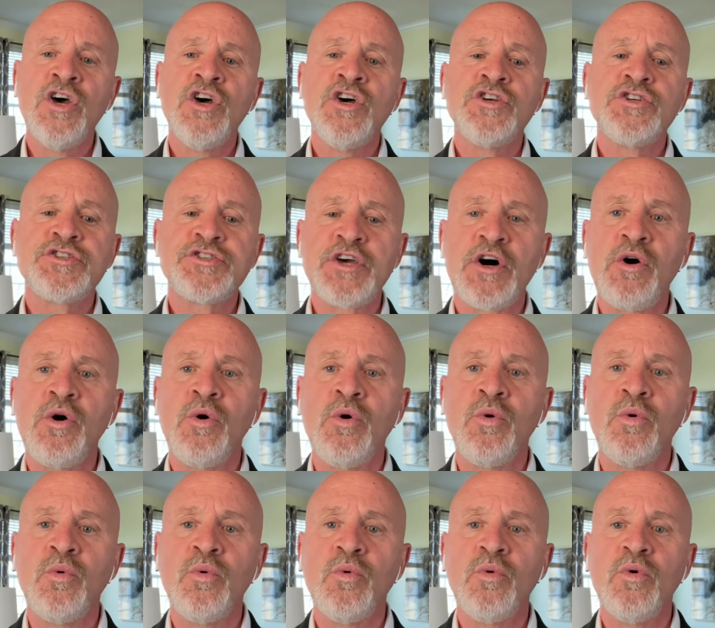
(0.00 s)

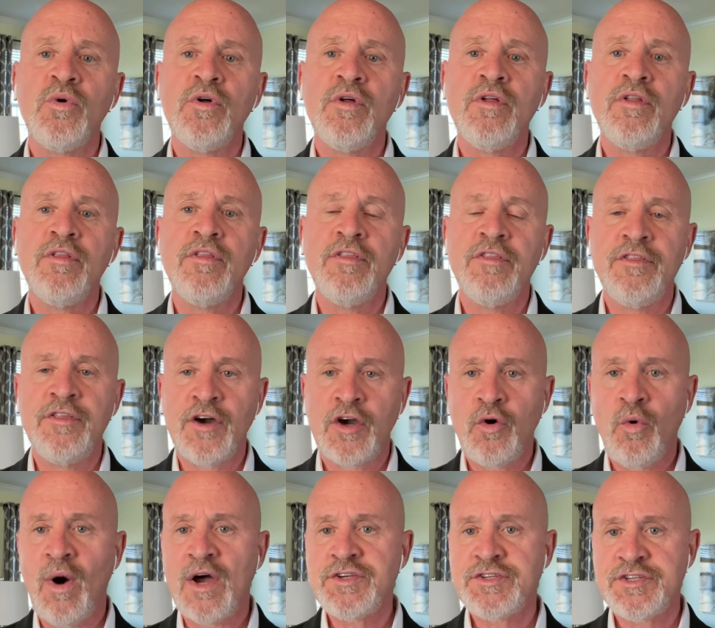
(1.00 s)
So the
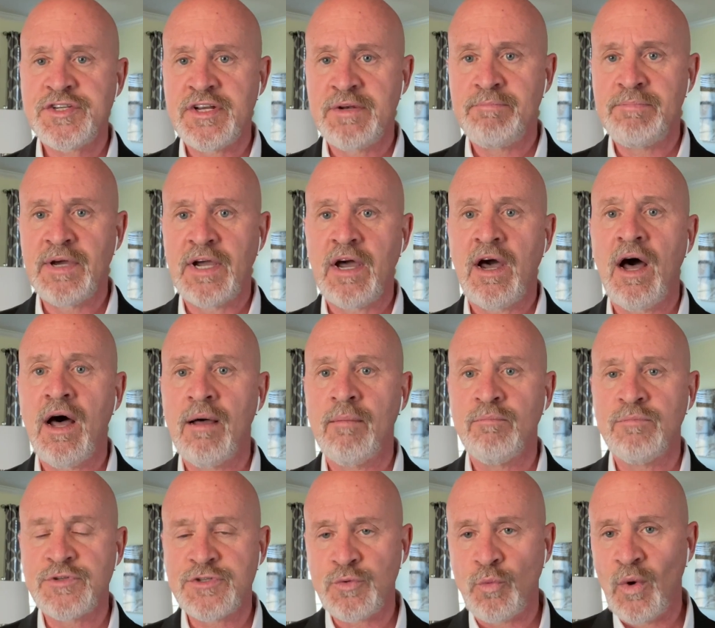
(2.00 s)
question
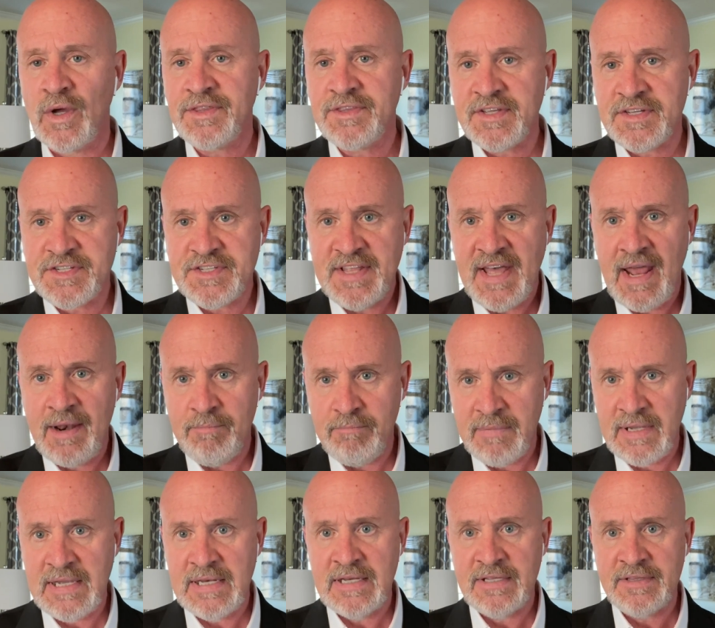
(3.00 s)
becomes, what does that
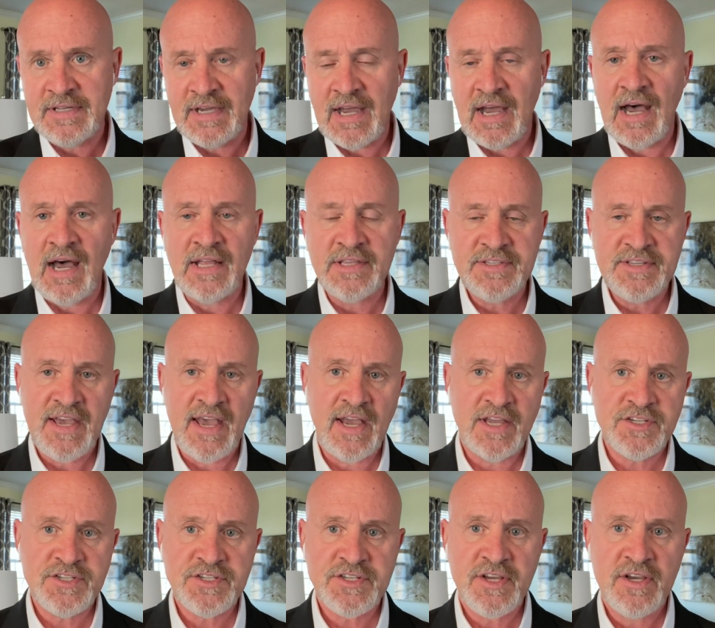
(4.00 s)
mean in the
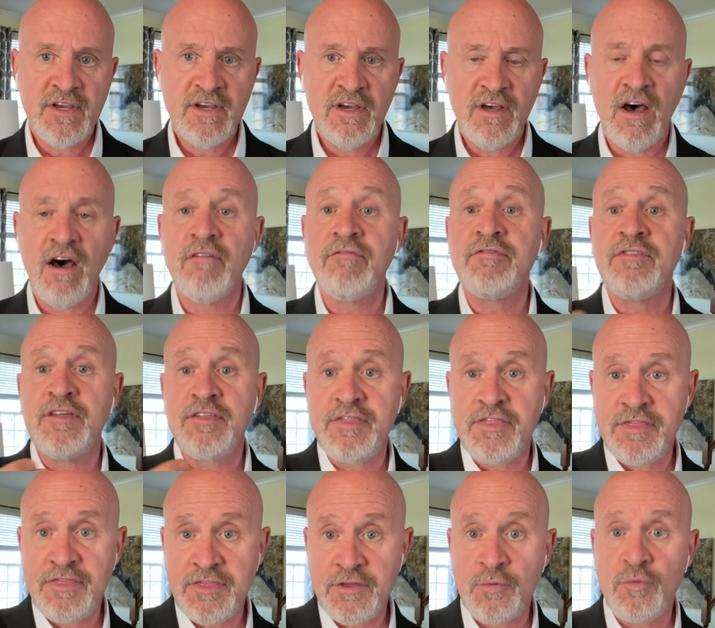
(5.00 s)
context of the
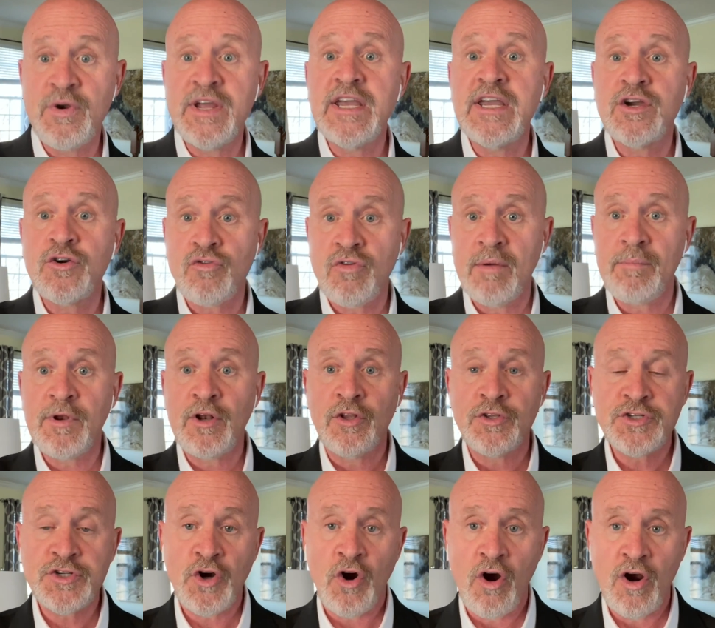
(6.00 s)
three criminal
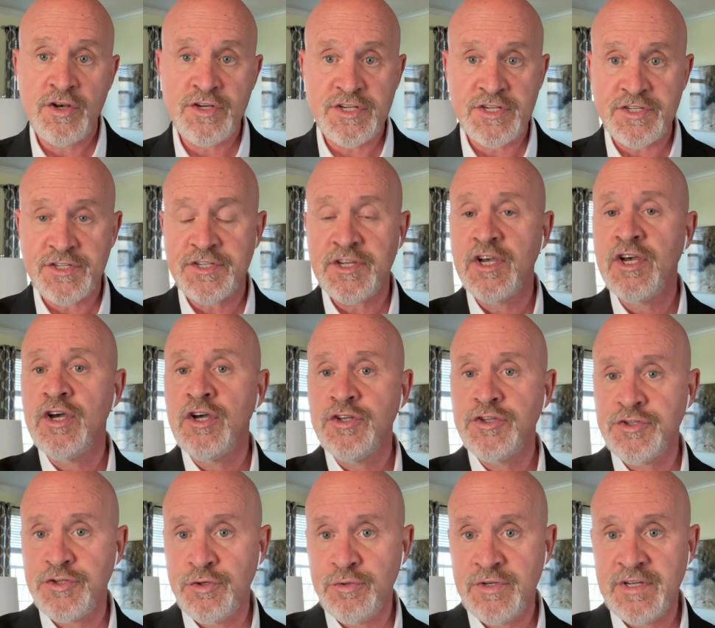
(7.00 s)
charges,
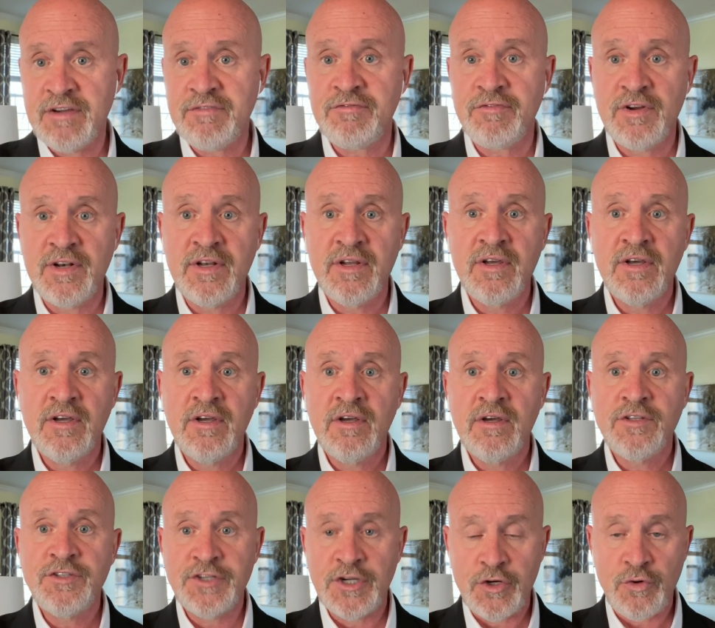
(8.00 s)
two different
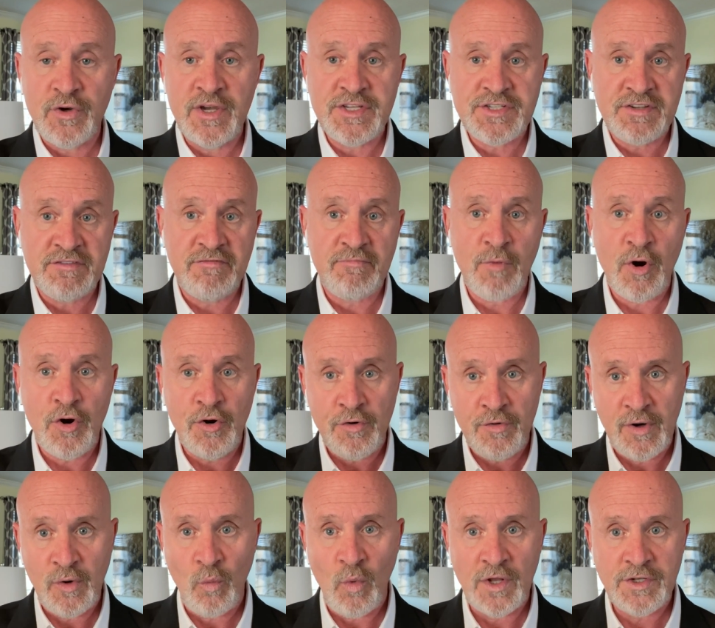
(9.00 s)
degrees of murder
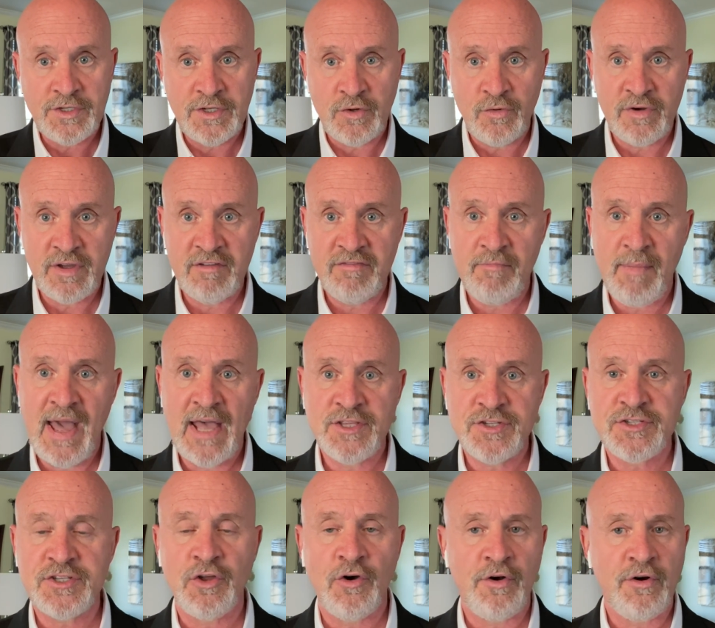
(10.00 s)
and one degree of
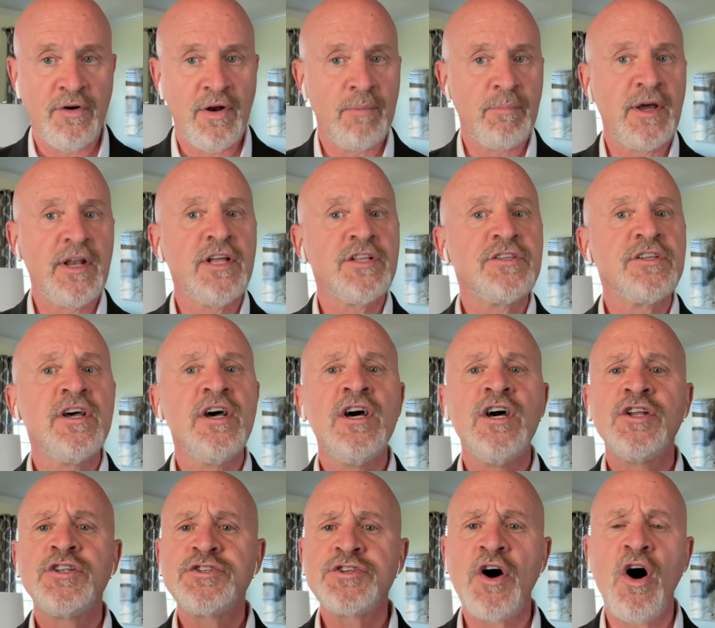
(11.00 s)
manslaughter? And I'm gonna
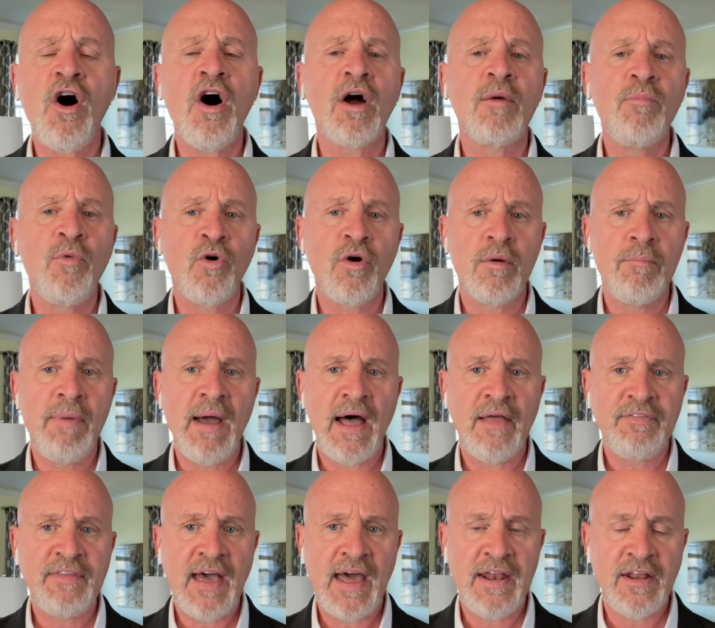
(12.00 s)
talk more
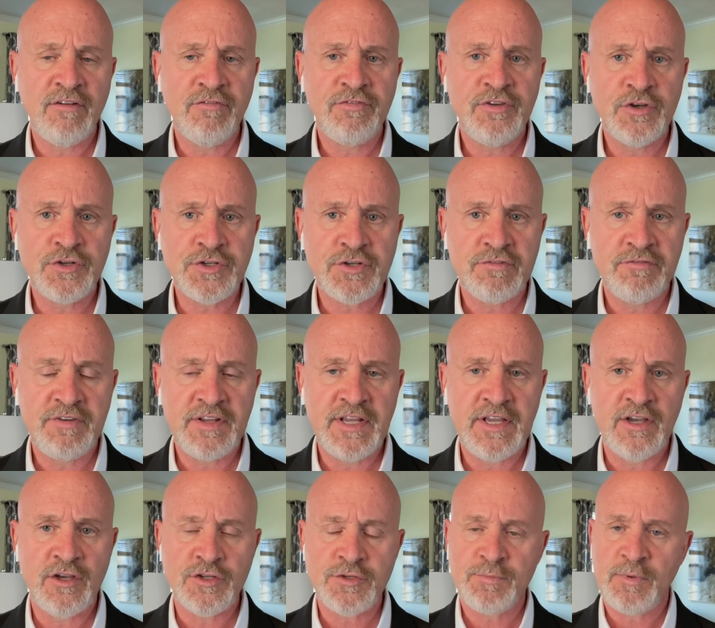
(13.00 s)
about that in future
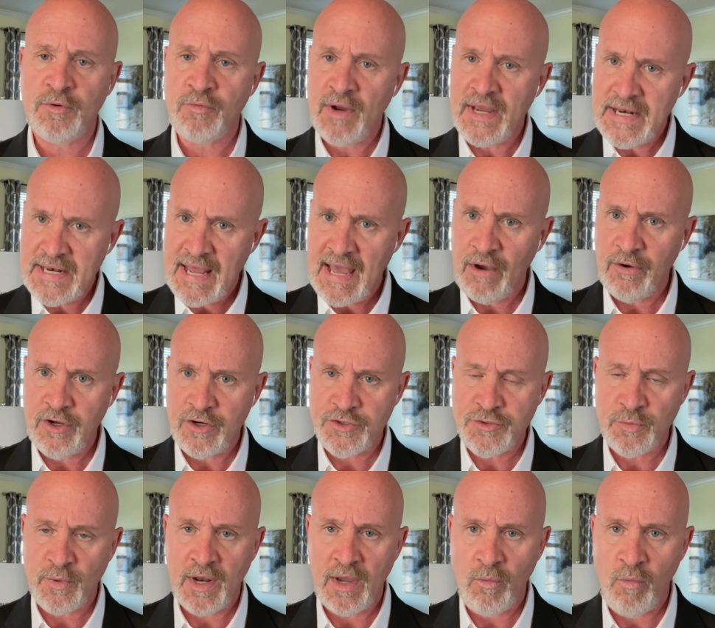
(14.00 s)
videos, but right now, here's
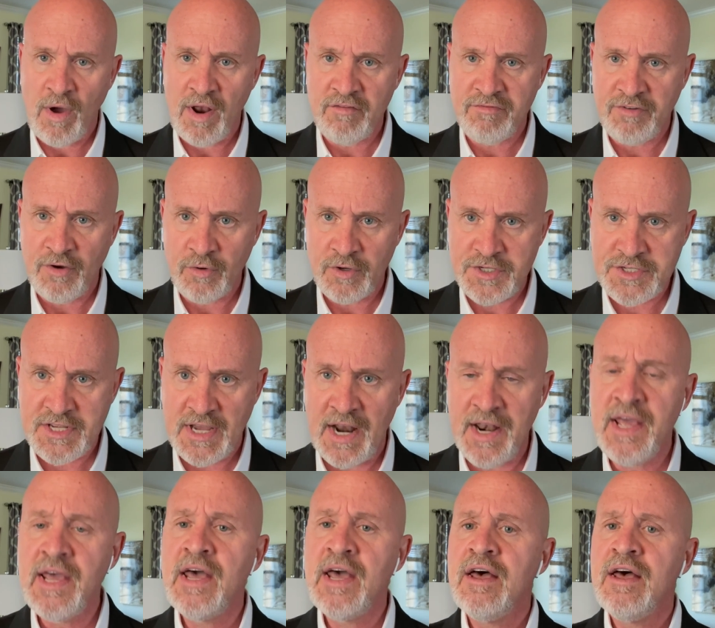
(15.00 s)
what I wanna focus on:
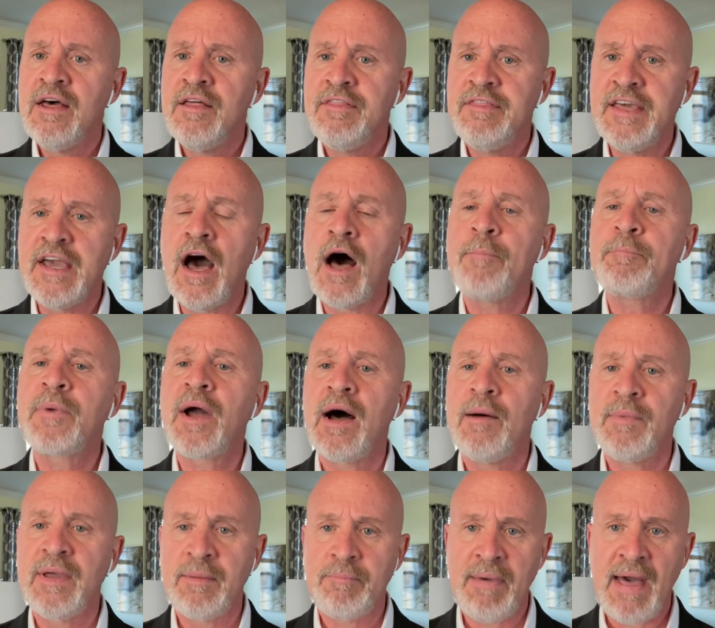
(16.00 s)
the
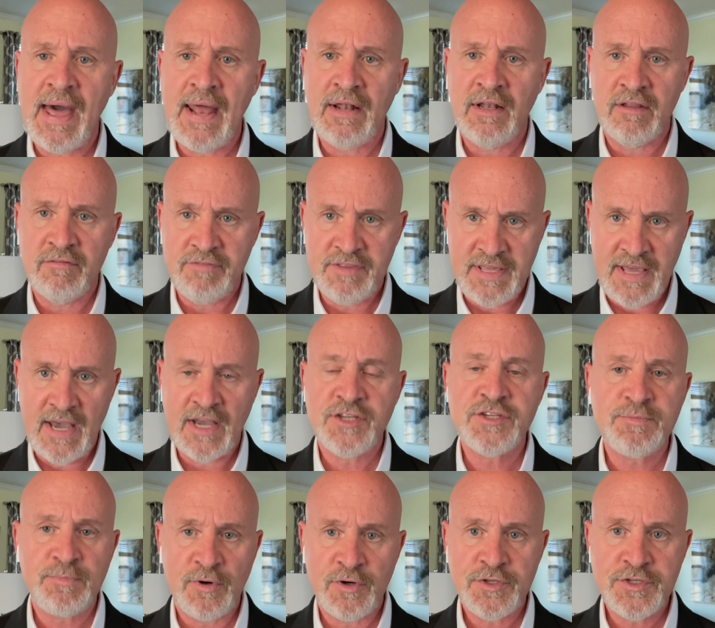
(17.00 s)
upcoming battle of the
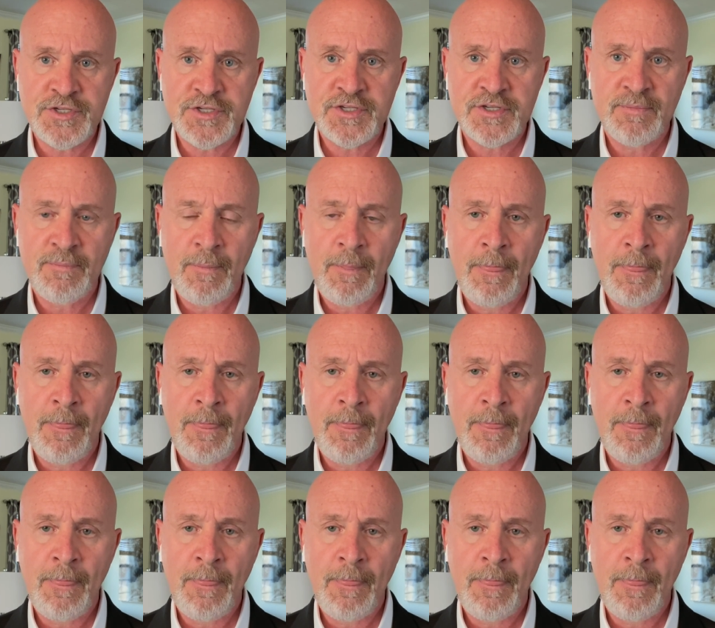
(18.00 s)
experts.